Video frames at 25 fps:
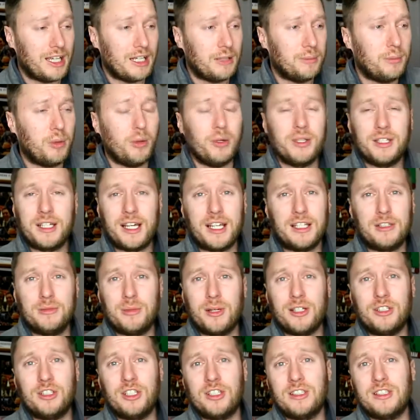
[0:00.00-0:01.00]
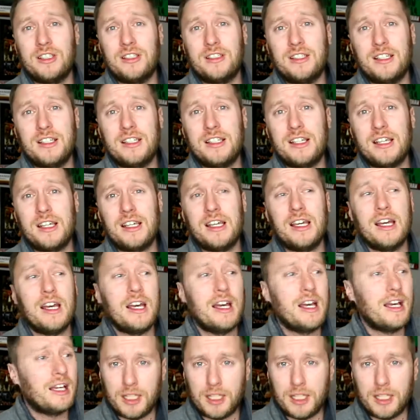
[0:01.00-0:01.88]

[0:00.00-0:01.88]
getting a point against Manchester City,